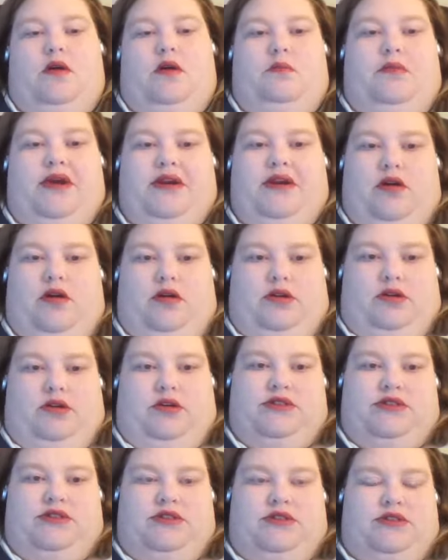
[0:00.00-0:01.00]
My doctor
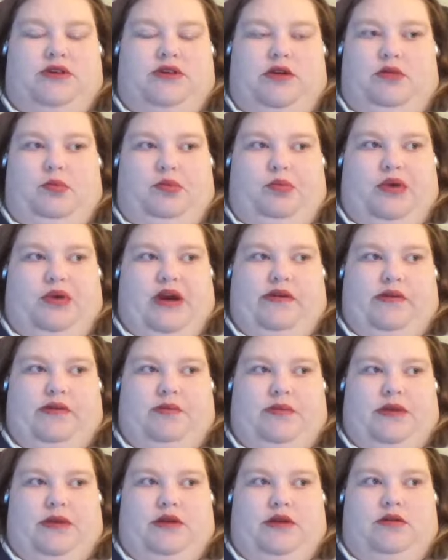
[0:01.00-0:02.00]
was so proud of
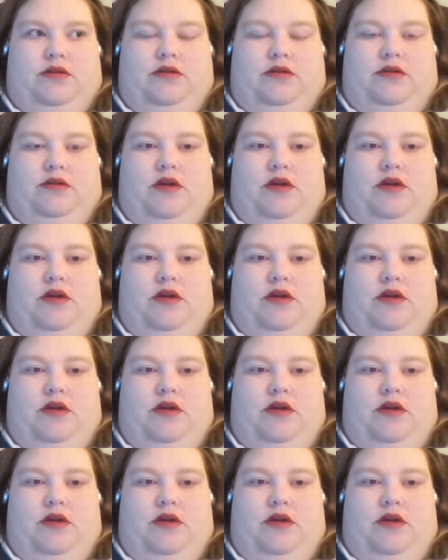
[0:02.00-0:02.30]
me,